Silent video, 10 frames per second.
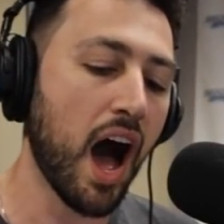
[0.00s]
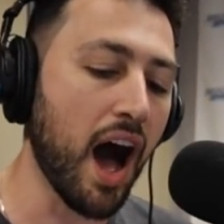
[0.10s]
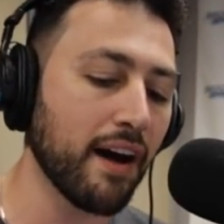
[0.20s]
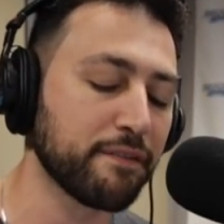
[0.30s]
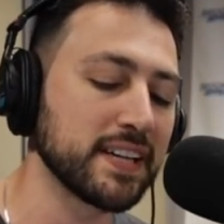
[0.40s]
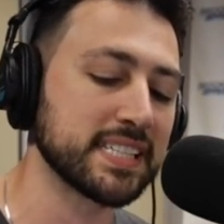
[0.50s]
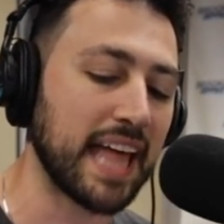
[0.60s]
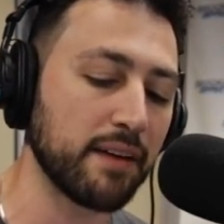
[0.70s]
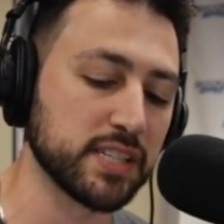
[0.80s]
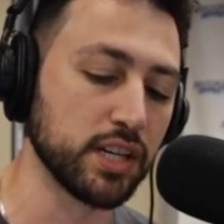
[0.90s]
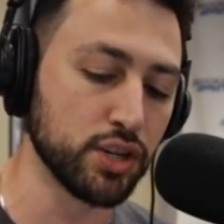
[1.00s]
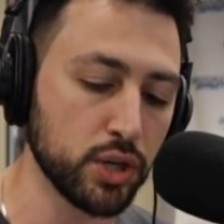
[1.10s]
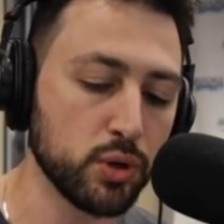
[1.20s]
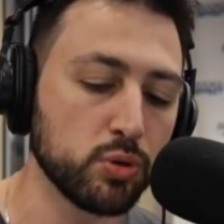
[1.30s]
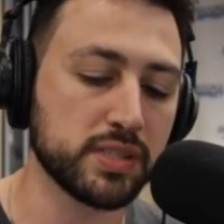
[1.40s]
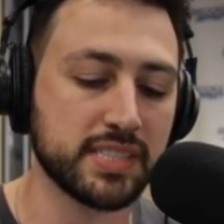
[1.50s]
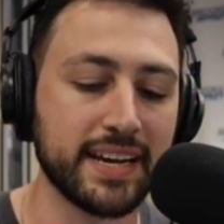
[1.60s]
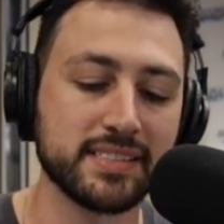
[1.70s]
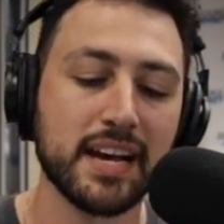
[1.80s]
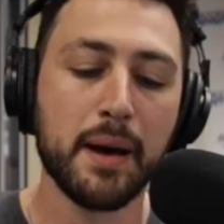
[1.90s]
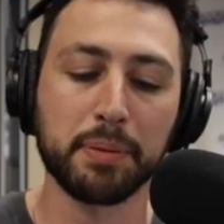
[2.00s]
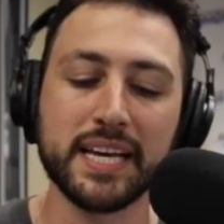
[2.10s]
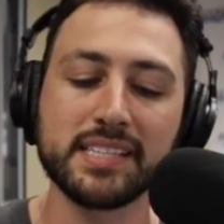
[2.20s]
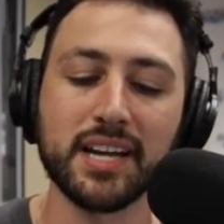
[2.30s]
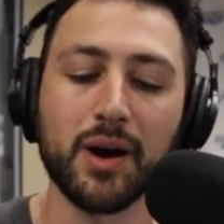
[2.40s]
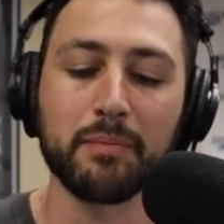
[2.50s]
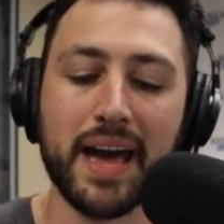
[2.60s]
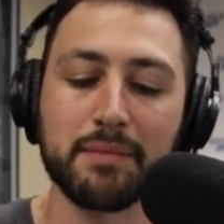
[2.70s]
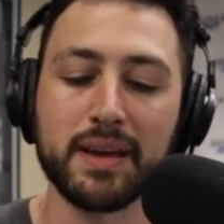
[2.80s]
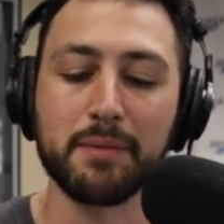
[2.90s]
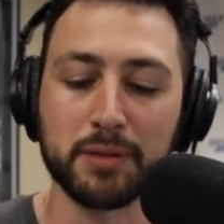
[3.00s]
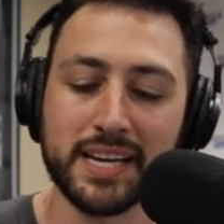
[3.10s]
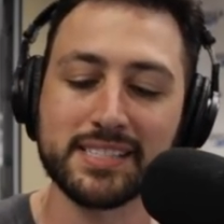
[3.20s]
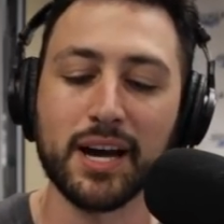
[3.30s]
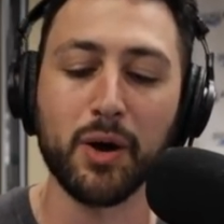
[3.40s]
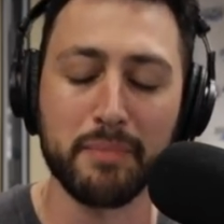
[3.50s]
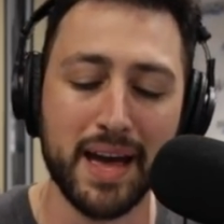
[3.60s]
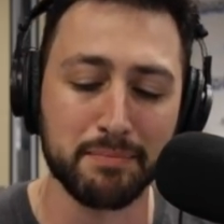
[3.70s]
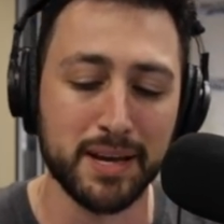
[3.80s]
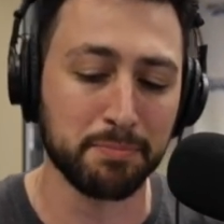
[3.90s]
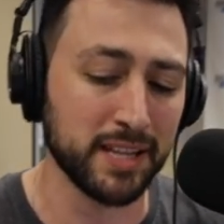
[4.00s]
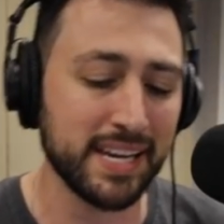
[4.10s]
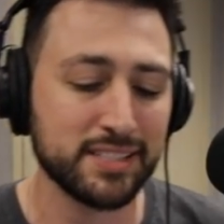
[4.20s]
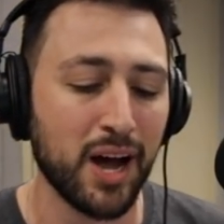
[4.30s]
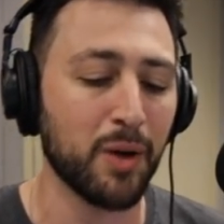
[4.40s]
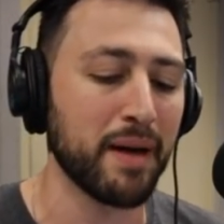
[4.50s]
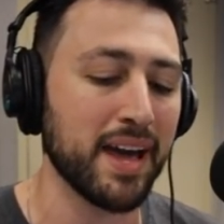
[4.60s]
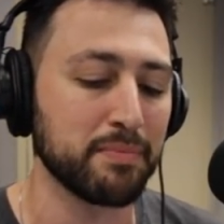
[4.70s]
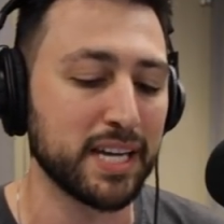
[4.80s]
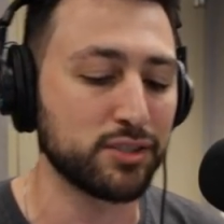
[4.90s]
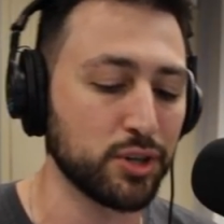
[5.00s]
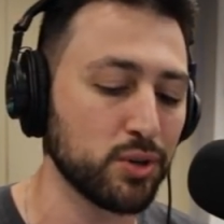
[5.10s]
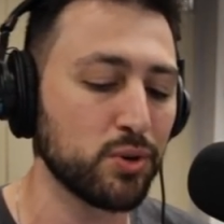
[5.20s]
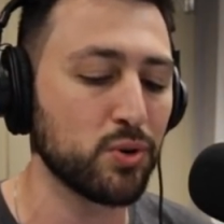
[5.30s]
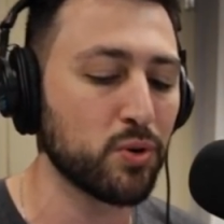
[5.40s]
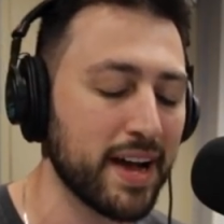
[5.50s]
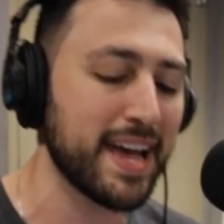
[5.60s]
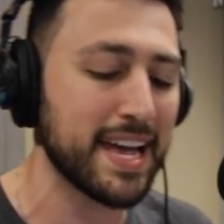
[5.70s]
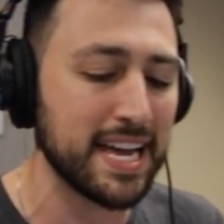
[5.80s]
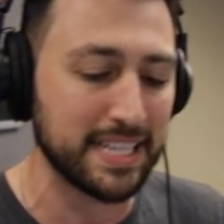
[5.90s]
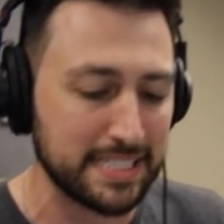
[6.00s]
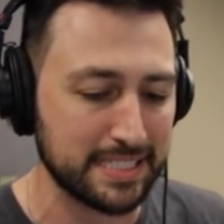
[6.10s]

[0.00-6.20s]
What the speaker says: Office life's a nuisance. Please don't make me, please don't make me, please don't make me do it.